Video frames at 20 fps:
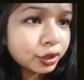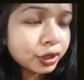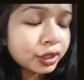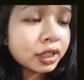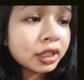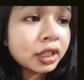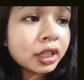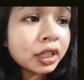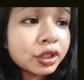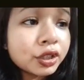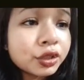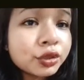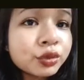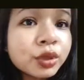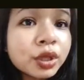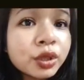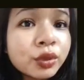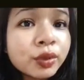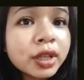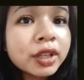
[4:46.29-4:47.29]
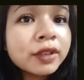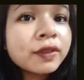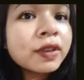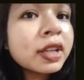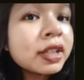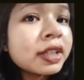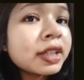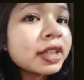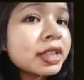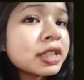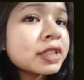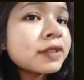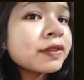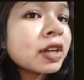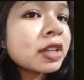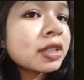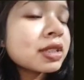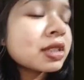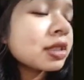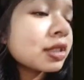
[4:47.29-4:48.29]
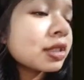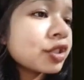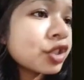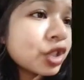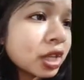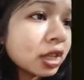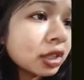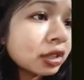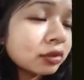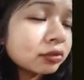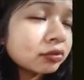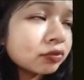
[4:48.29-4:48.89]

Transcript: He undertook a 21 days fast in jail.